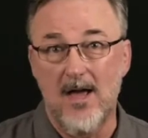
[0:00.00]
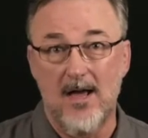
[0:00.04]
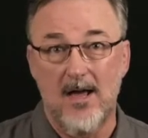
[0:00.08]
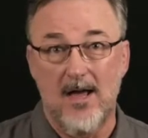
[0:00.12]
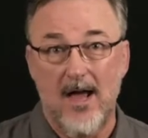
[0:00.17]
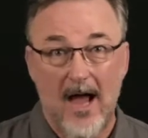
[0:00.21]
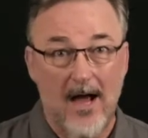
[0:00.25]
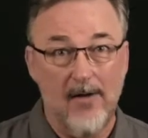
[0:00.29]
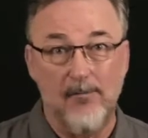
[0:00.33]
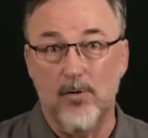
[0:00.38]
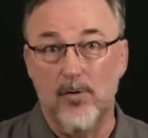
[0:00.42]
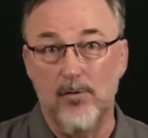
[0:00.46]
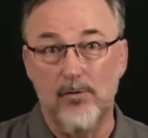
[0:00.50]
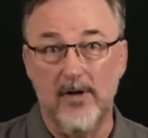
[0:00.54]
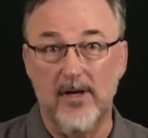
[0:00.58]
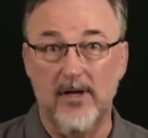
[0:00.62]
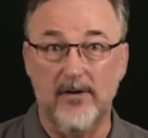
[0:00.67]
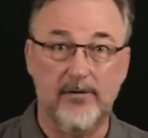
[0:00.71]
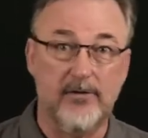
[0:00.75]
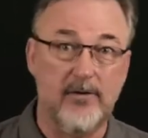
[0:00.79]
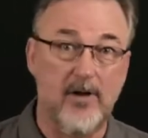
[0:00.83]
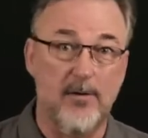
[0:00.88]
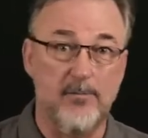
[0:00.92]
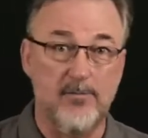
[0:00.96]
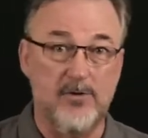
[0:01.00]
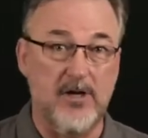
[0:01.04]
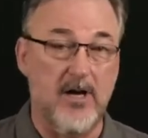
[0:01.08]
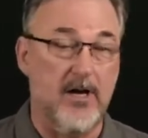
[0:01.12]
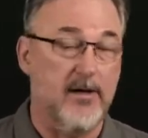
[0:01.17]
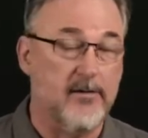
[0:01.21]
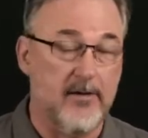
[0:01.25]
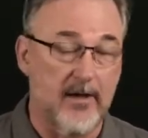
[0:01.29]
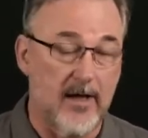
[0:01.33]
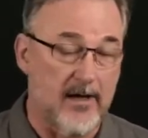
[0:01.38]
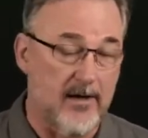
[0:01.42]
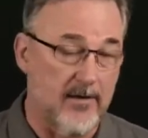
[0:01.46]
have only a
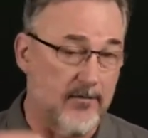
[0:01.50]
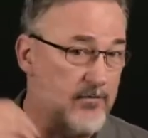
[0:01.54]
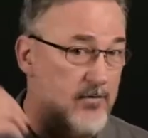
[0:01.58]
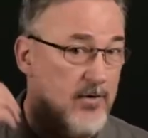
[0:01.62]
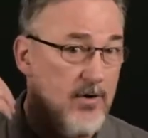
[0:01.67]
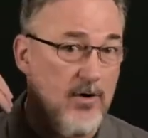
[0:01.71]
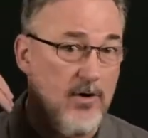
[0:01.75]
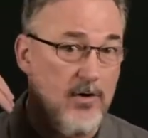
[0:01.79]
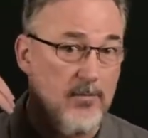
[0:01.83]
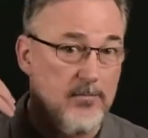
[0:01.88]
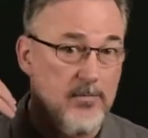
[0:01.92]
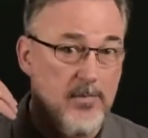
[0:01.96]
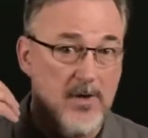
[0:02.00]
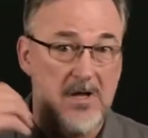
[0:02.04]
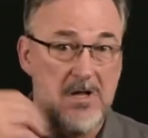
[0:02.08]
subject and a verb.